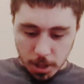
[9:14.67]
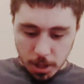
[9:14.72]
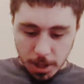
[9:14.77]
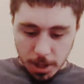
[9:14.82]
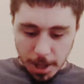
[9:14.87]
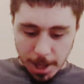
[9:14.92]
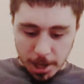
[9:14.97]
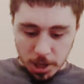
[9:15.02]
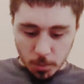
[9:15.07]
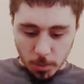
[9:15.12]

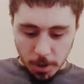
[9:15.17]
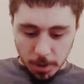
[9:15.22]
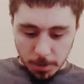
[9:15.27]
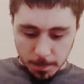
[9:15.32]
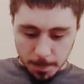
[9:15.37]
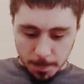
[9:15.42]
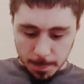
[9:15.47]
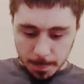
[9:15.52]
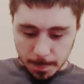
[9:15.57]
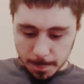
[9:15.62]
Anyway,
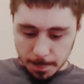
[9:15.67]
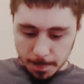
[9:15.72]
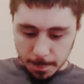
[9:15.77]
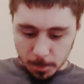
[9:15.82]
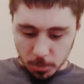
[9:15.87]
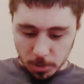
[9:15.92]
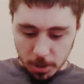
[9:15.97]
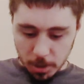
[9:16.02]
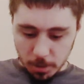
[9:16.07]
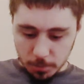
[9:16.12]
so
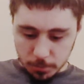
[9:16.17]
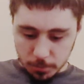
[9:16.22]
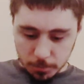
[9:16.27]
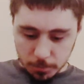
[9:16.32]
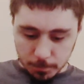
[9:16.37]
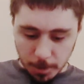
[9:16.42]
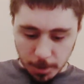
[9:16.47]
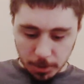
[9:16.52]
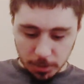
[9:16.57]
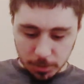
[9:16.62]
yeah,
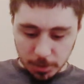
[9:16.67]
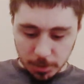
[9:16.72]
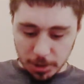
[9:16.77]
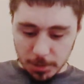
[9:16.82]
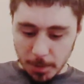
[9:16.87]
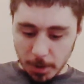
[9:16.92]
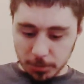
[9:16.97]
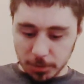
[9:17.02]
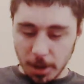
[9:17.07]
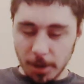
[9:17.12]
that's the
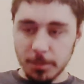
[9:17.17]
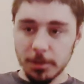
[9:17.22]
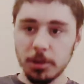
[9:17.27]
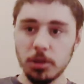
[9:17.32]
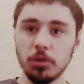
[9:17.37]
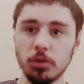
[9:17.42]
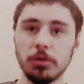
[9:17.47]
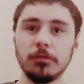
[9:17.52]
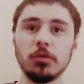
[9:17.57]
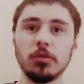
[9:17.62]
mouse I've been
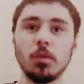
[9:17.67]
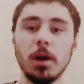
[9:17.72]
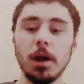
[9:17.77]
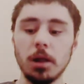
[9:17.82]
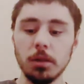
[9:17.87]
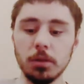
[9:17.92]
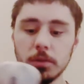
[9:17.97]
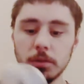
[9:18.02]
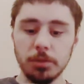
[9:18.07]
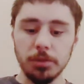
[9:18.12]
using for a while.
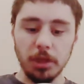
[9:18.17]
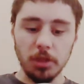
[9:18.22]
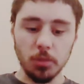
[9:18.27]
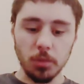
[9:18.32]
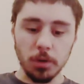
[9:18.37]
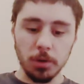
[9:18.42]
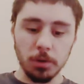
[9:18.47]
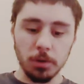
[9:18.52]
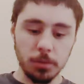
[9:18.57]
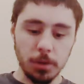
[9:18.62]
This
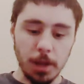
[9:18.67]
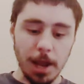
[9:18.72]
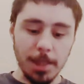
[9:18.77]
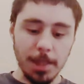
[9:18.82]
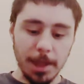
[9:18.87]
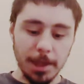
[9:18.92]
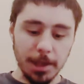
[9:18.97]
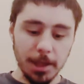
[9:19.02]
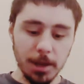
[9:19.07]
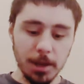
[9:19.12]
one, I
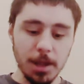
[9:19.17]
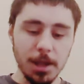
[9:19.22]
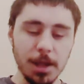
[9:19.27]
like it.